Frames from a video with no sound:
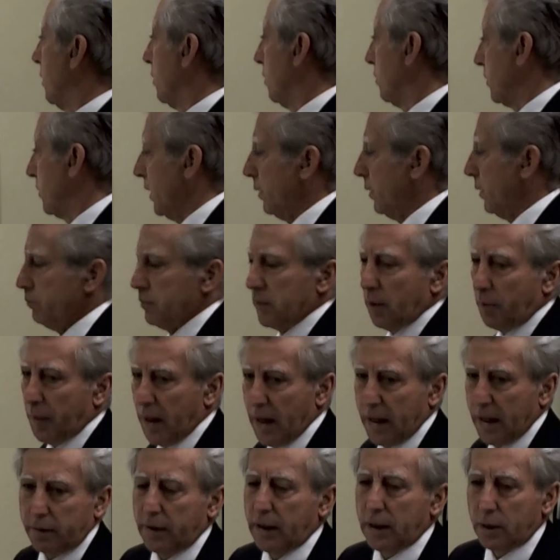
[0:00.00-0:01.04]
So the
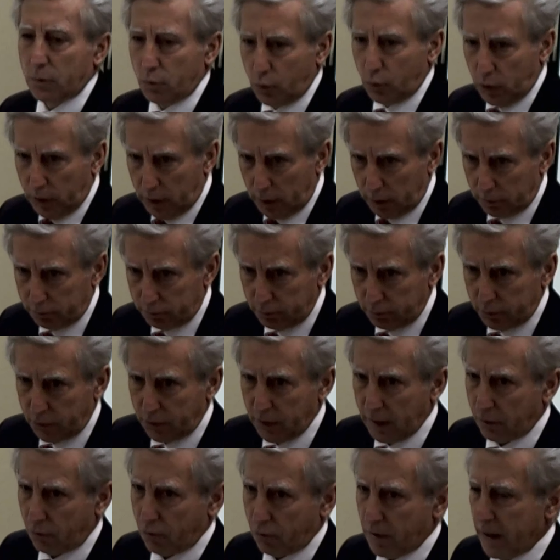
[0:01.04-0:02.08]
bank then will
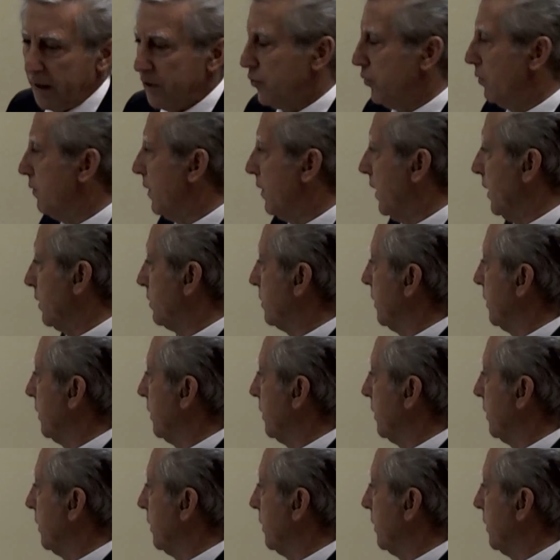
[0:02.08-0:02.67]
grant you